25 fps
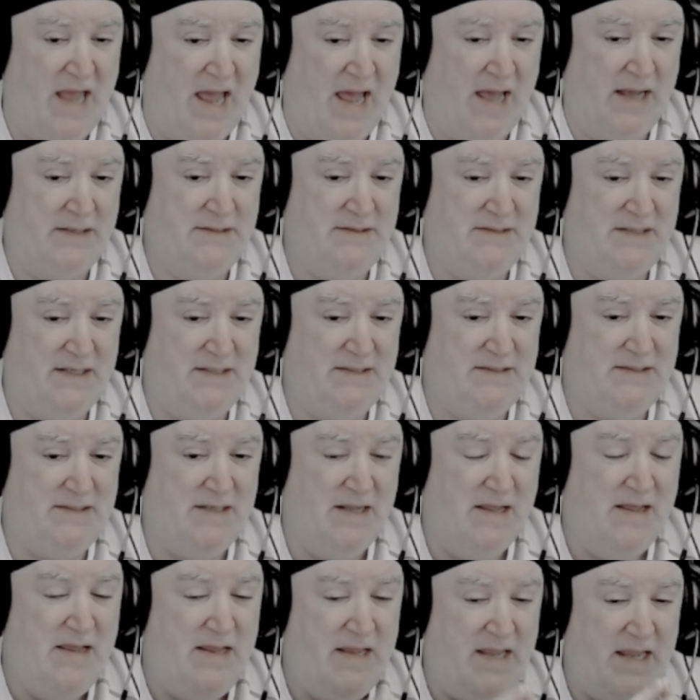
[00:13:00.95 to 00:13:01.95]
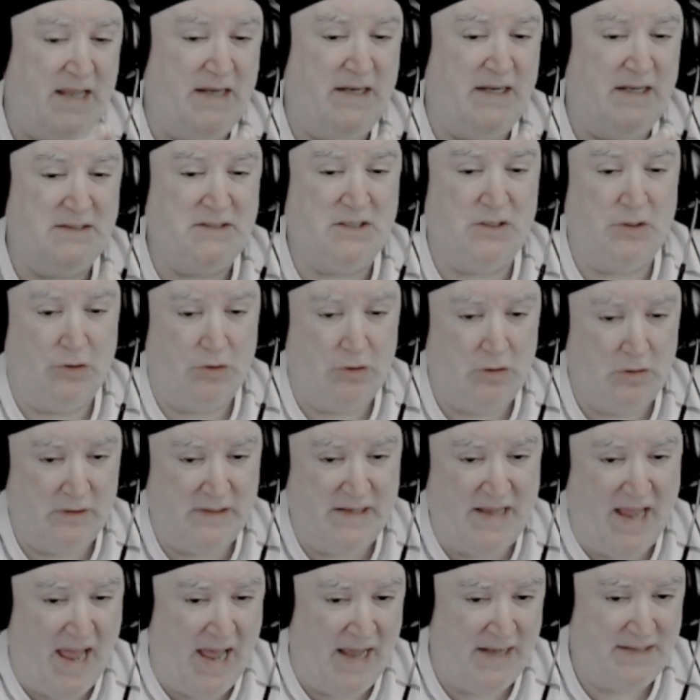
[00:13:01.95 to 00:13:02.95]
access. It is an
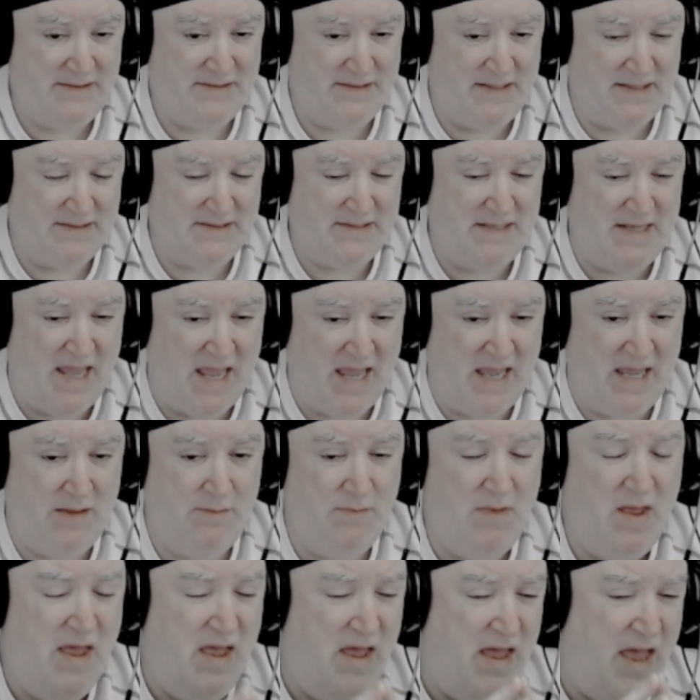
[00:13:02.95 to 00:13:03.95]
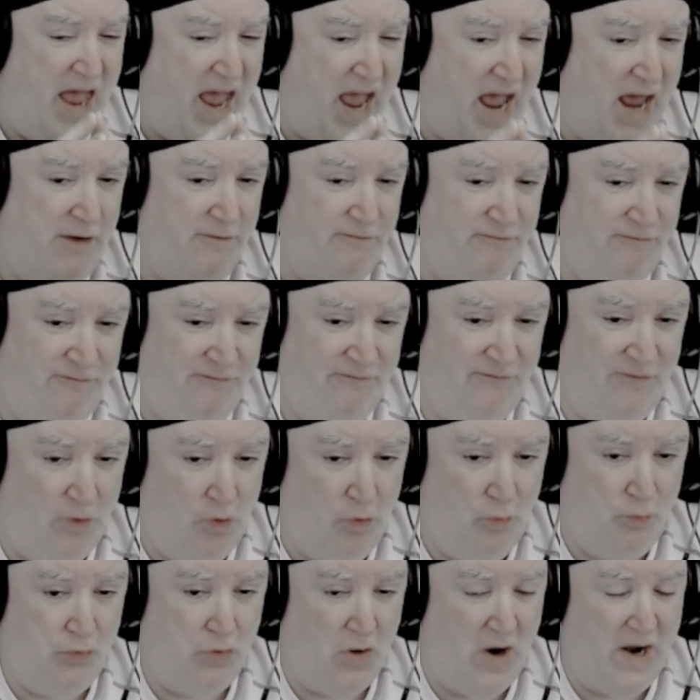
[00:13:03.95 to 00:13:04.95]
early access game at
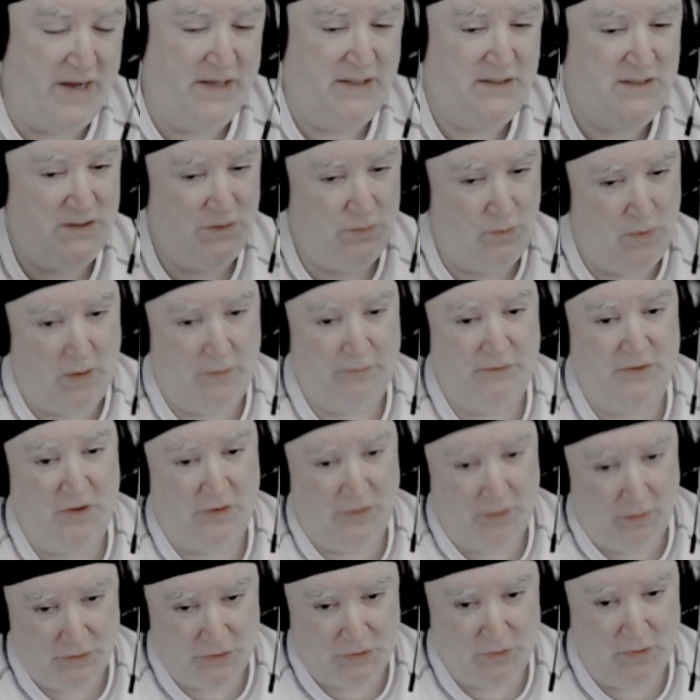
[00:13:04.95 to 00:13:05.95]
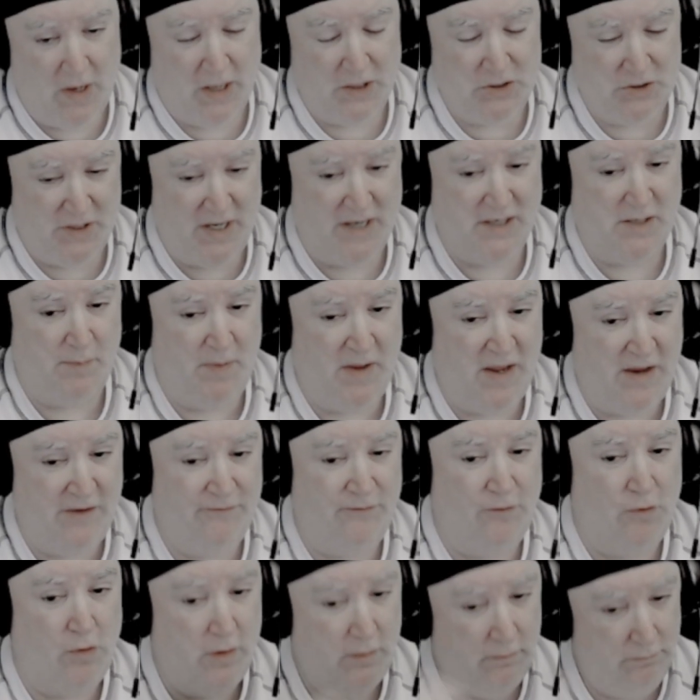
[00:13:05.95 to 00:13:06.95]
full price. Well, to those who actually had to pay
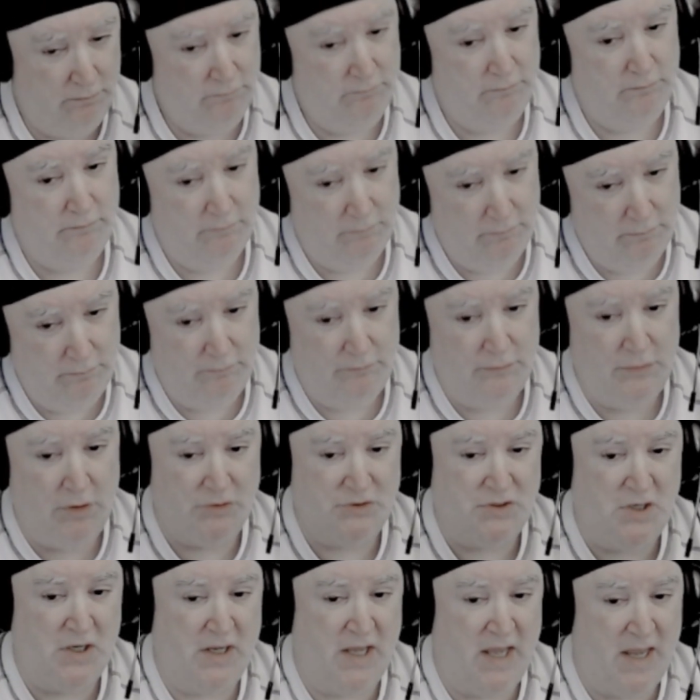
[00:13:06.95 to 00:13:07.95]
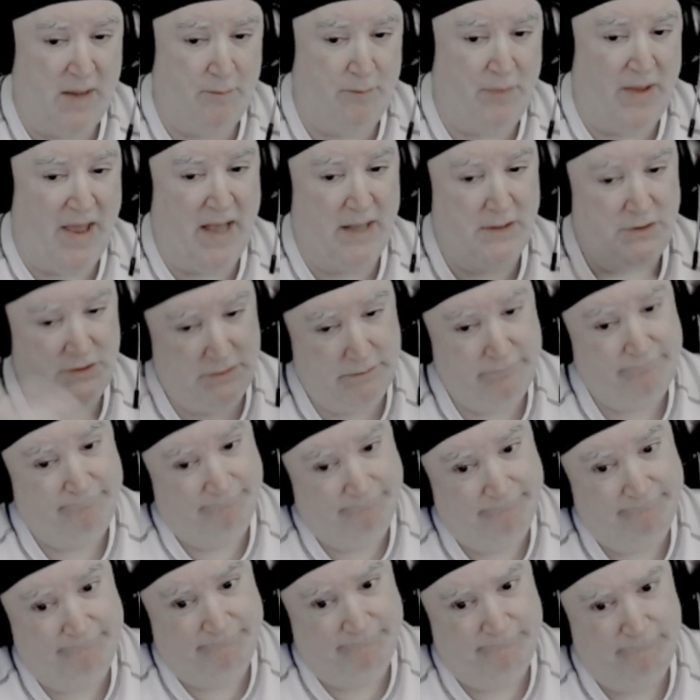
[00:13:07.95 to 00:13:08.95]
for it. Those on Game Pass,
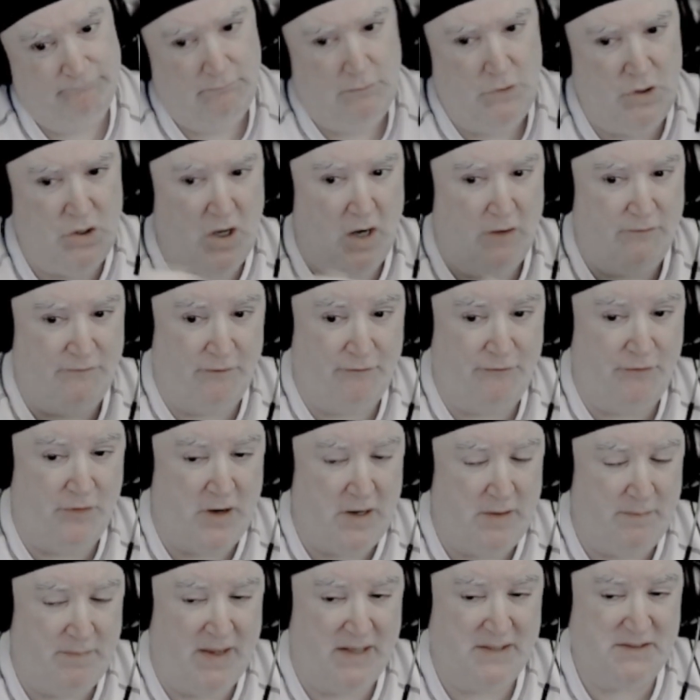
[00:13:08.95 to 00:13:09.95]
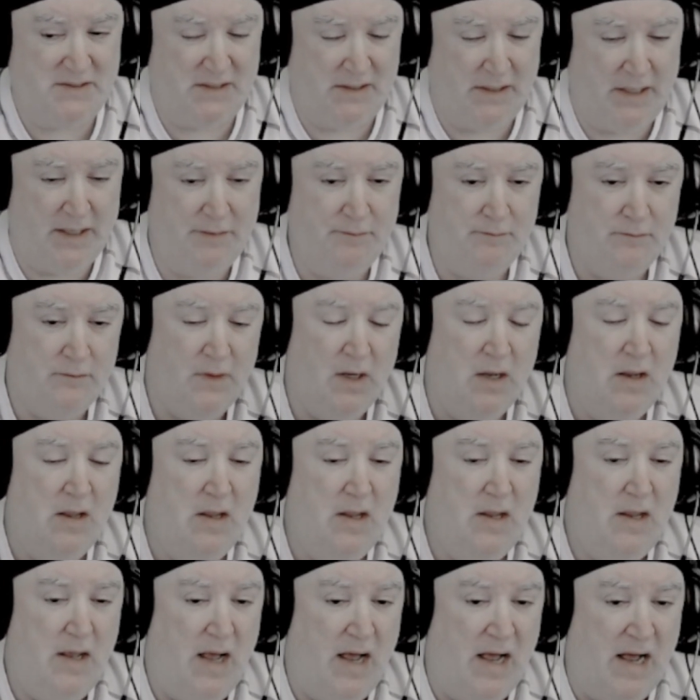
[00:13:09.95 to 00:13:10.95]
you got it for free, basically.
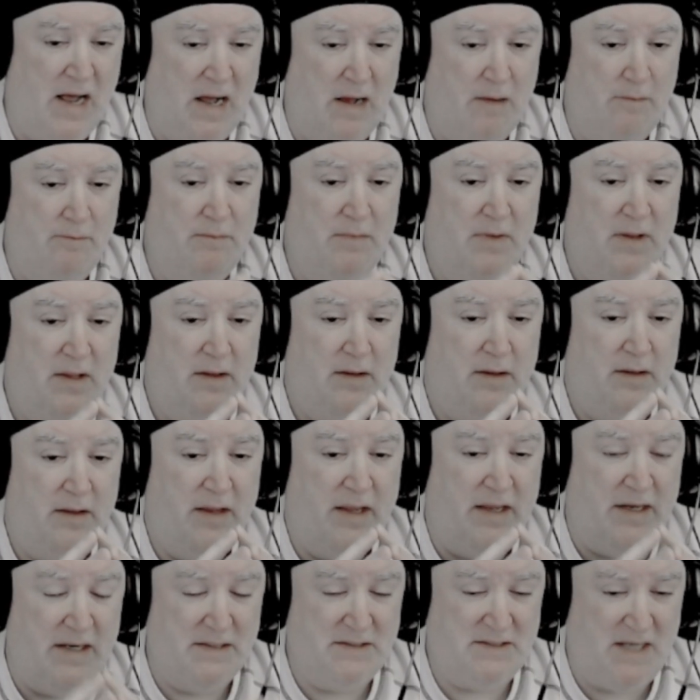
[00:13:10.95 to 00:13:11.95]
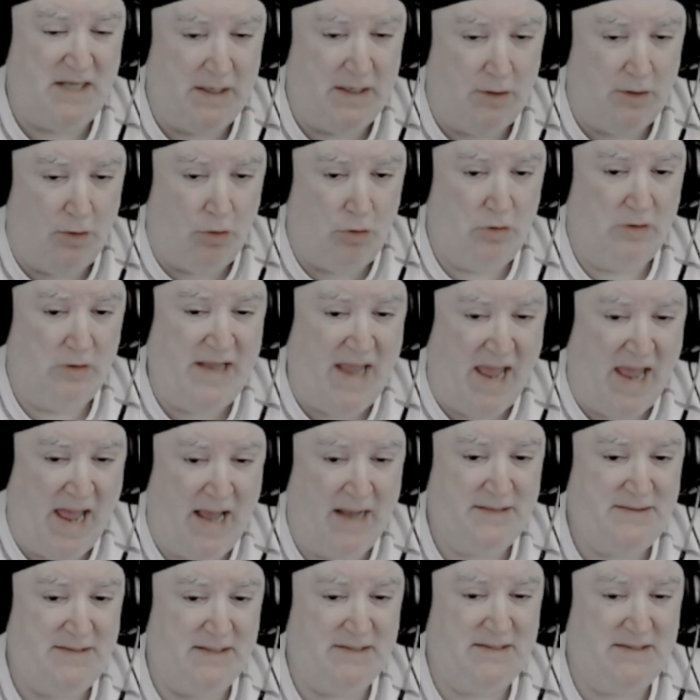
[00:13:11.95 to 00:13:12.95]
It is an early
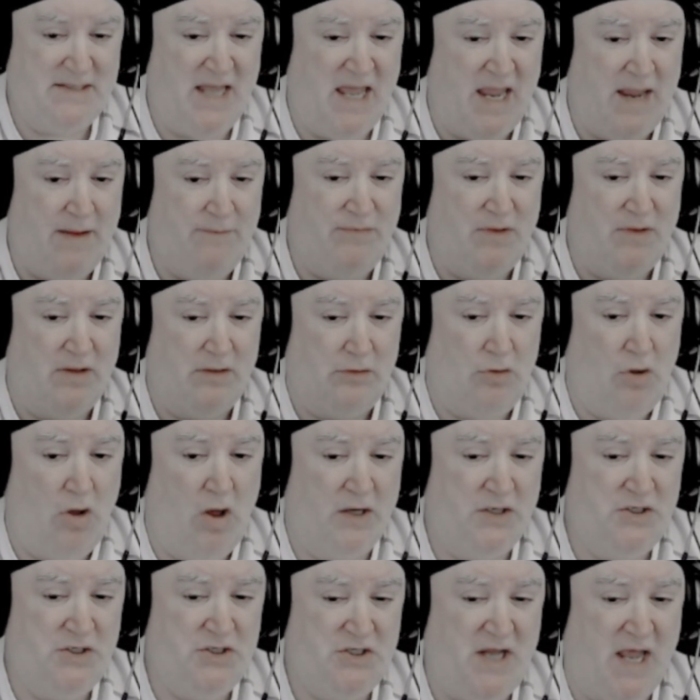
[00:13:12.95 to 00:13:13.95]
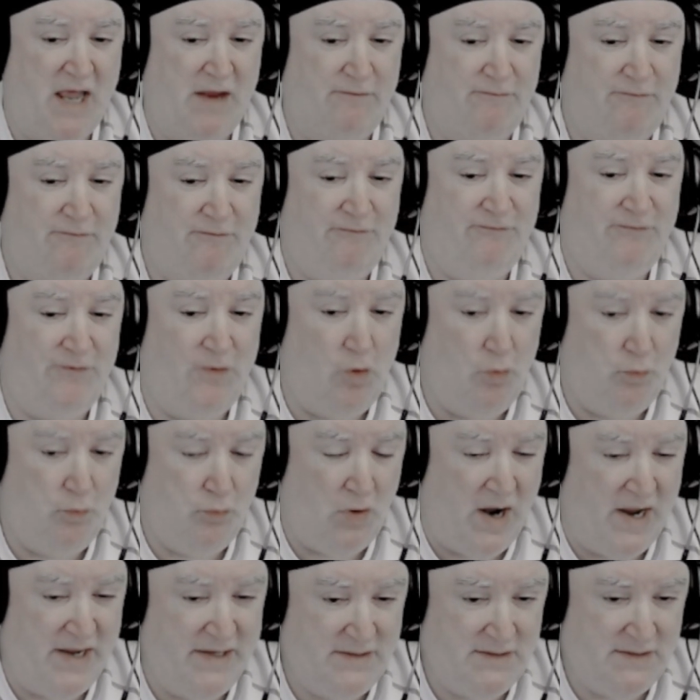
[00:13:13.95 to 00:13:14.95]
access game that launched at full
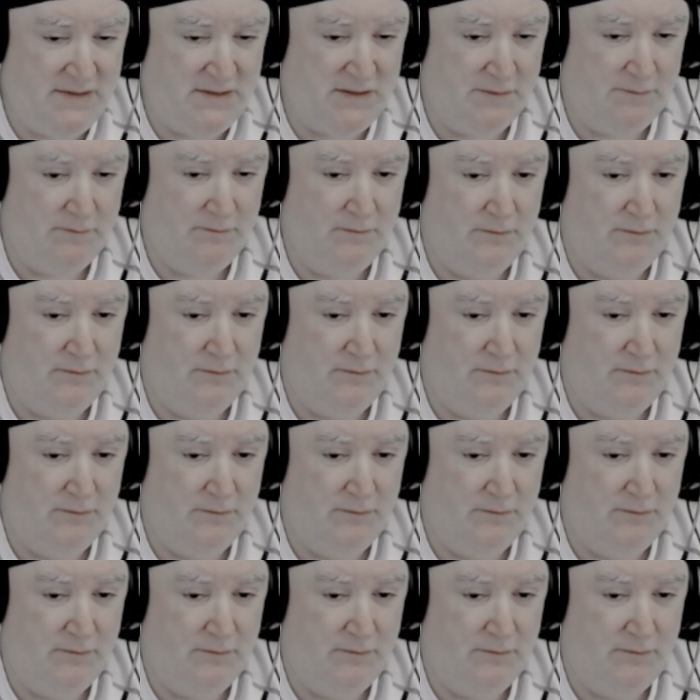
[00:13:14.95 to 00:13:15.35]
price